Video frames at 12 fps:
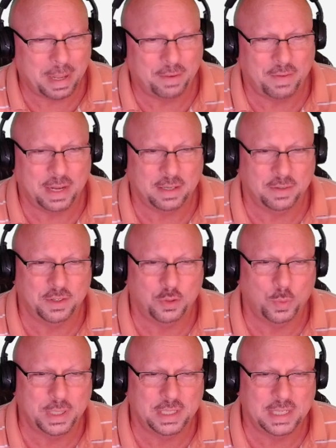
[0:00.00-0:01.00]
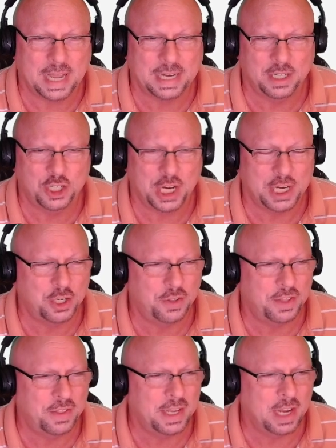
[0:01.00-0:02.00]
effectiveness. We decided to change it. The
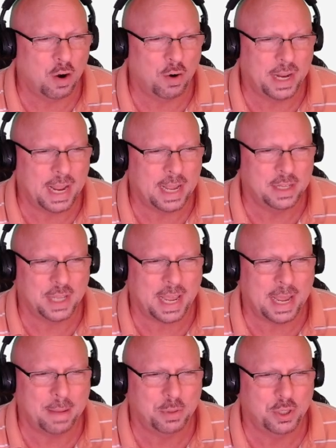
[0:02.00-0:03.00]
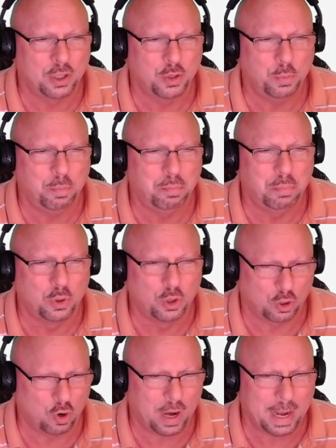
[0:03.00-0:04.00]
thing already has absolute
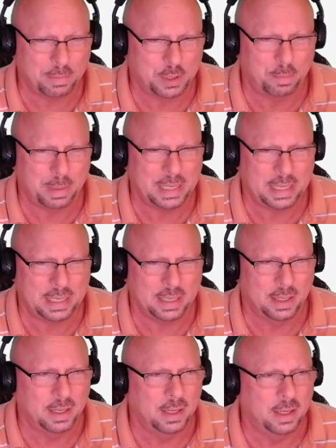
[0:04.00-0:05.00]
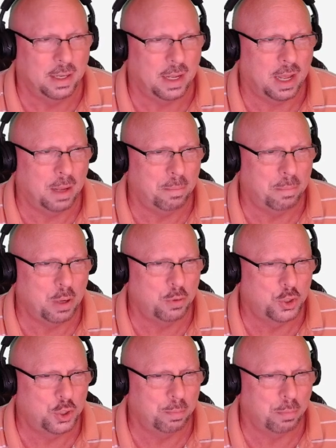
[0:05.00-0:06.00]
bullcrap speed, both
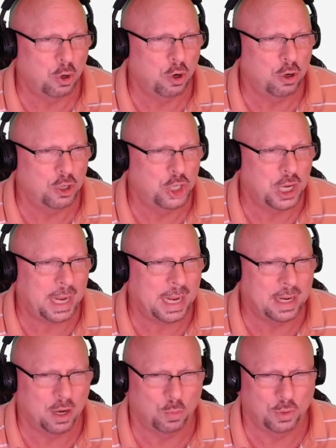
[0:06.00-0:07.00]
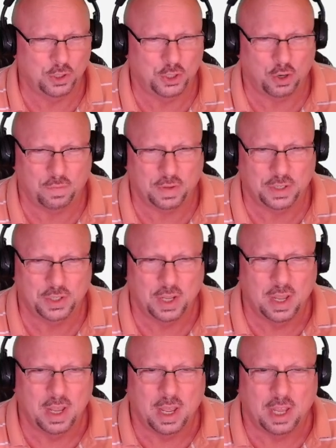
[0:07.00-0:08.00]
submerged and on the surface.
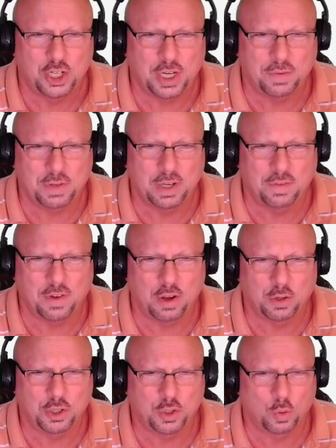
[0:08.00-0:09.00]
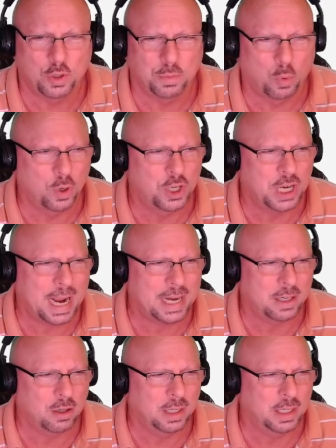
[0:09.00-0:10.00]
Shifting the focus towards more
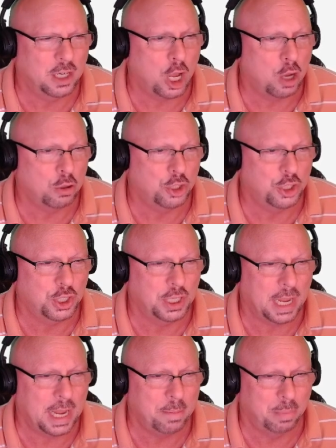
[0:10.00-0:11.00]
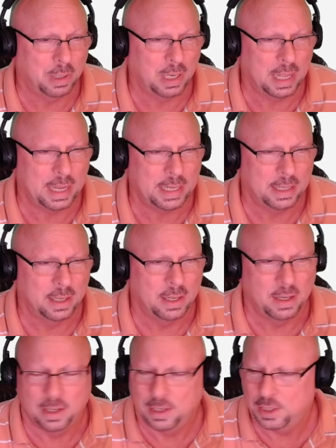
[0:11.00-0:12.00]
tactical and cautious gameplay.
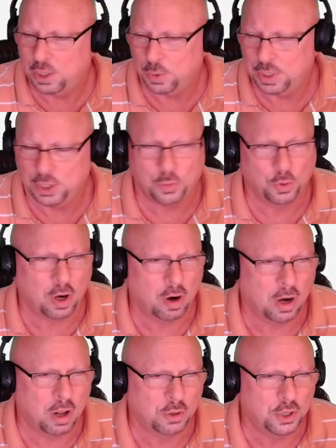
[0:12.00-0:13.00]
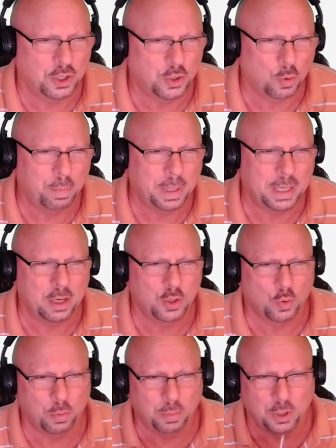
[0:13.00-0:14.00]
So in this regard, alternate torpedoes
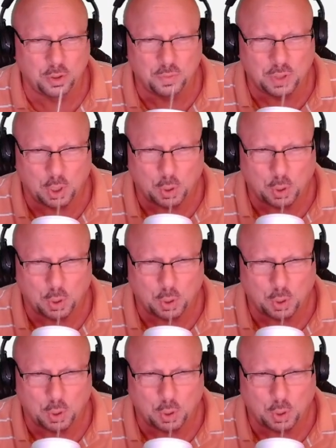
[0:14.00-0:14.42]
were removed.